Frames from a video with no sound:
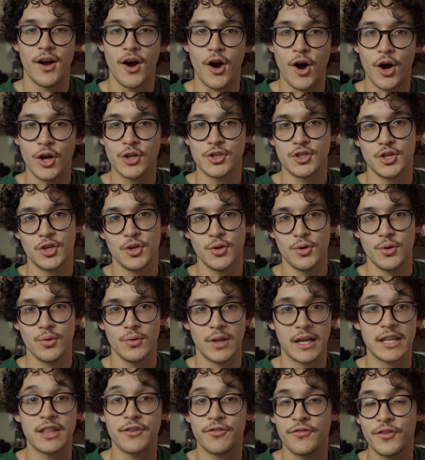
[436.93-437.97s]
onto,
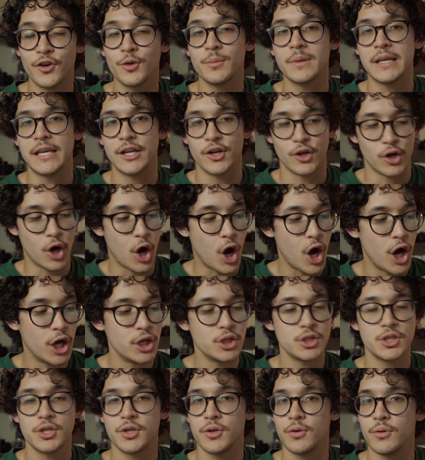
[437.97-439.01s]
like the film leader
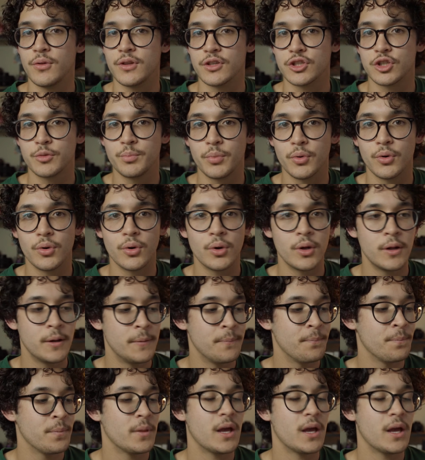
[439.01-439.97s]
onto the spool,